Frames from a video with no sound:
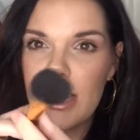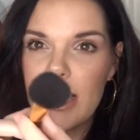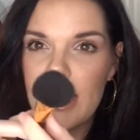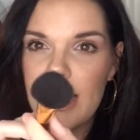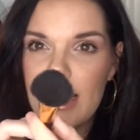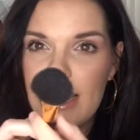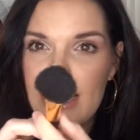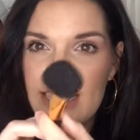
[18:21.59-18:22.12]

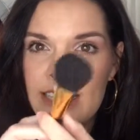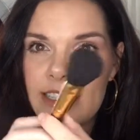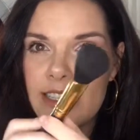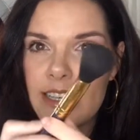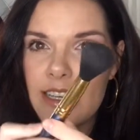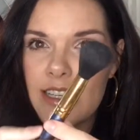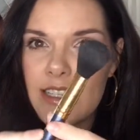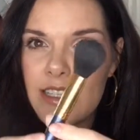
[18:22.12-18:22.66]
It is
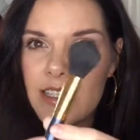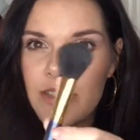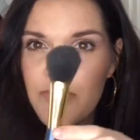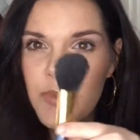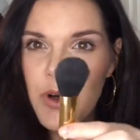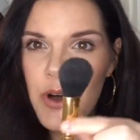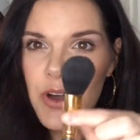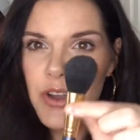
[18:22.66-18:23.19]

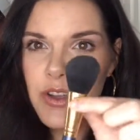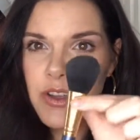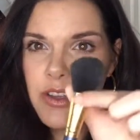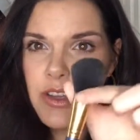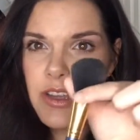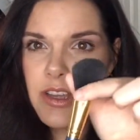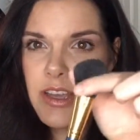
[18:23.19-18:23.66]
small,